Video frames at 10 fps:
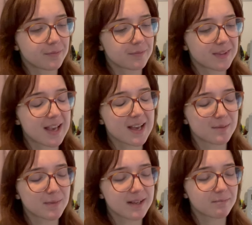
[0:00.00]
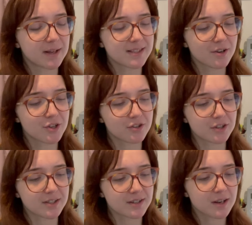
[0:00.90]
yeah, my sojo
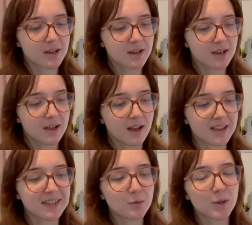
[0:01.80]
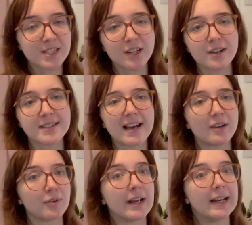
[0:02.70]
just, I think once it goes down, it
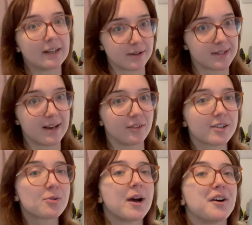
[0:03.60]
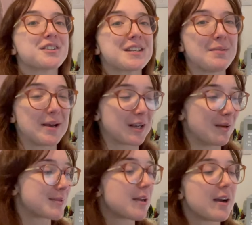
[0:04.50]
really goes down, and it's quite hard to get back up.
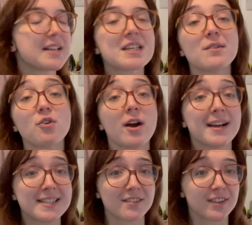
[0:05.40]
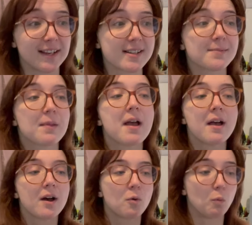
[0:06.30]
So I did a variety of things.
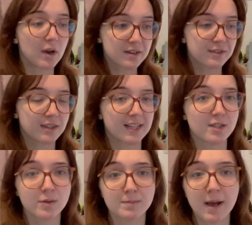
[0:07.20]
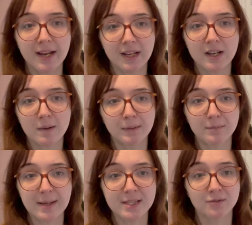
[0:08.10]
One of the things was buying a couple of
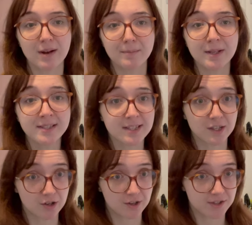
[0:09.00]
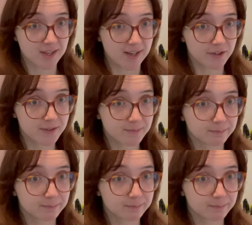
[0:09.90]
bits of remnants in the New Year's sales.